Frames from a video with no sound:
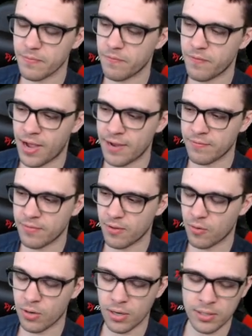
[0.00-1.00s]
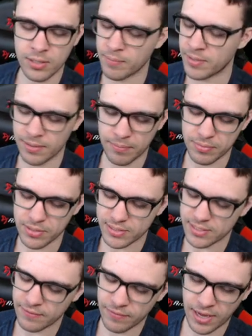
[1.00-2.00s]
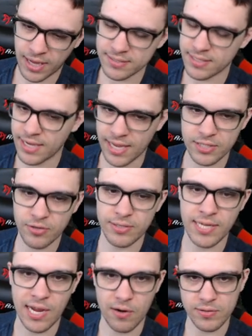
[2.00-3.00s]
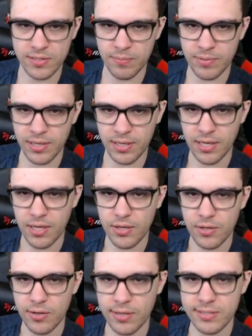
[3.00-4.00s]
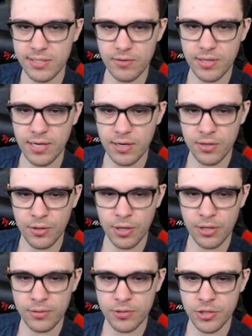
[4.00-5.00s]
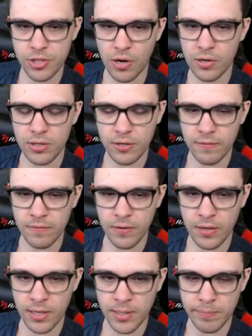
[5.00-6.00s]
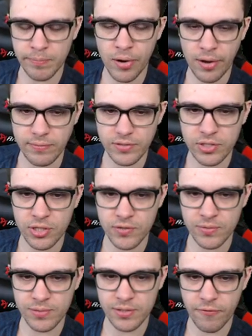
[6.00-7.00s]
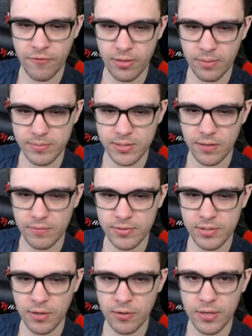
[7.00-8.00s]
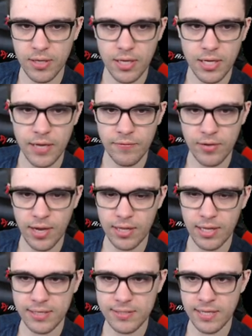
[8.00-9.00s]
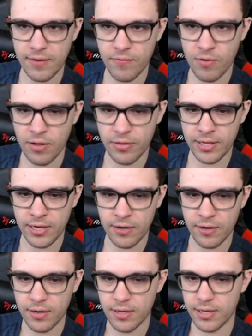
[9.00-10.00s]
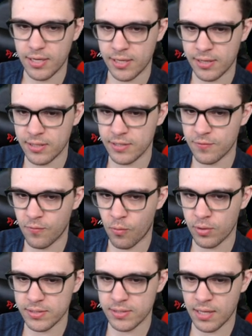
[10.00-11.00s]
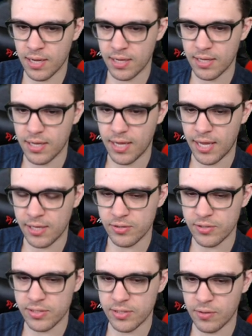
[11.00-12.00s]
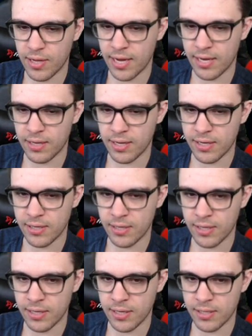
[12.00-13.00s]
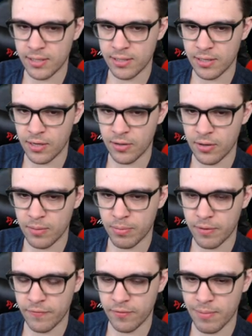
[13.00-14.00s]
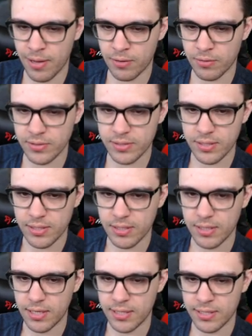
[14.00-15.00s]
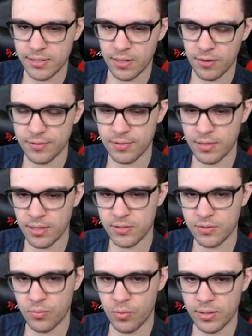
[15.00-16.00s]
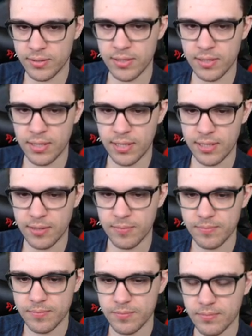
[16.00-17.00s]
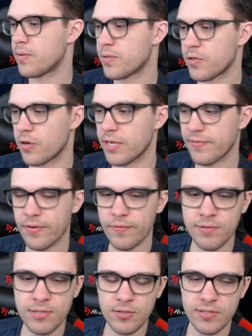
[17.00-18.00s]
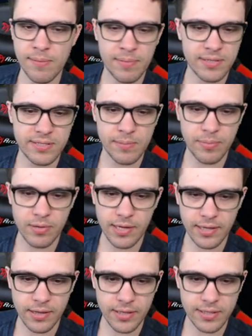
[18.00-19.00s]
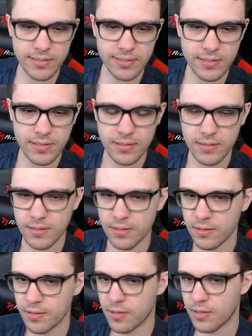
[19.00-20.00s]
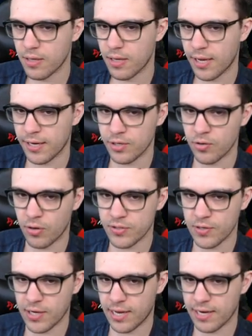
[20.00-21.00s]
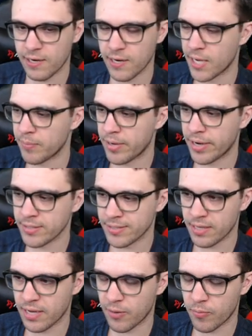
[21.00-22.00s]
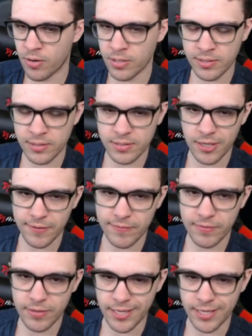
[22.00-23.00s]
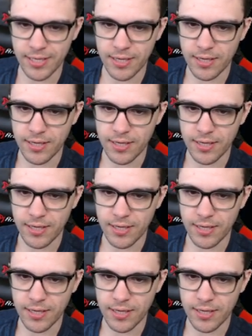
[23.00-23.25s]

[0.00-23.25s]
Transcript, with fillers: five or I mean not plus if it has like extra attack or something you can still get a good chunk of uh, buffs just from Sephiroth themselves so if you had like Sephiroth here in this four slot and you still had like uh, the other buffer metals in these other slots so what is it like so if, if we do something simple like this and you also had like nominating slot one and stuff like